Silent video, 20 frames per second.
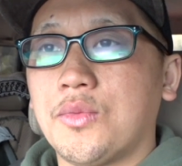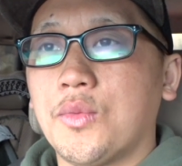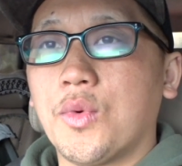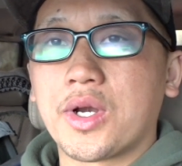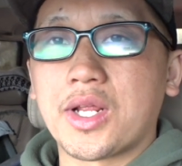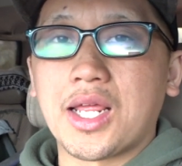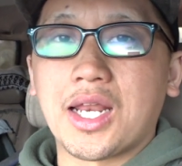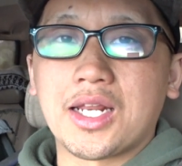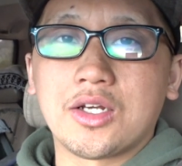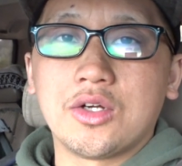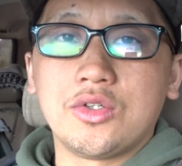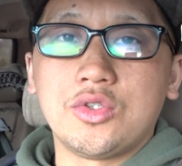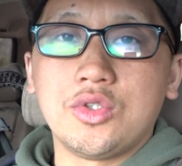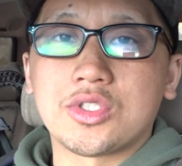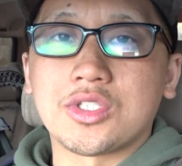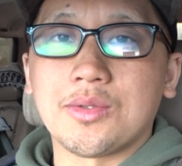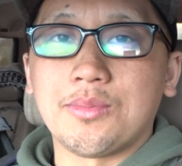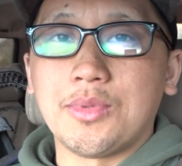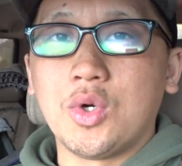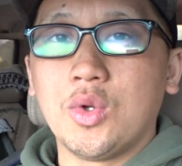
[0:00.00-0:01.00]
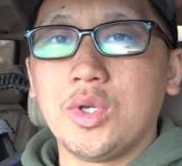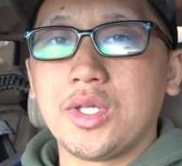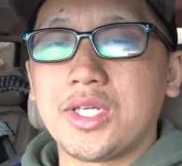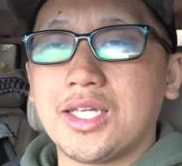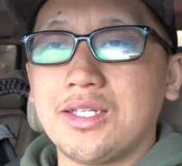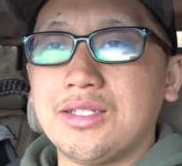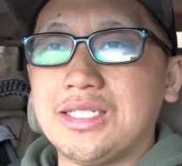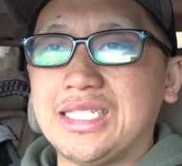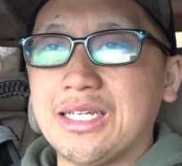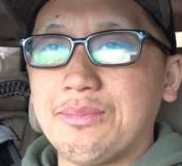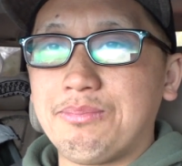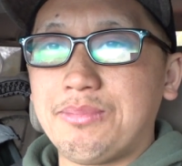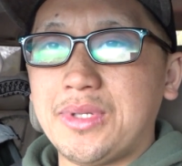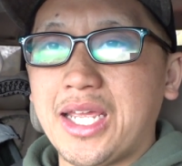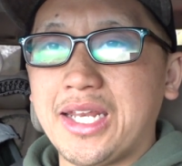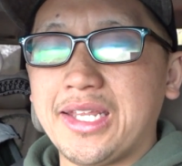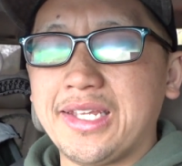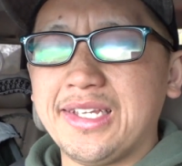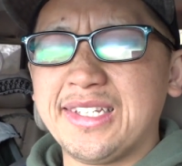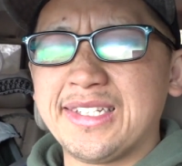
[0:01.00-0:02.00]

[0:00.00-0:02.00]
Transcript: We're gonna go do some hooligan dip netting.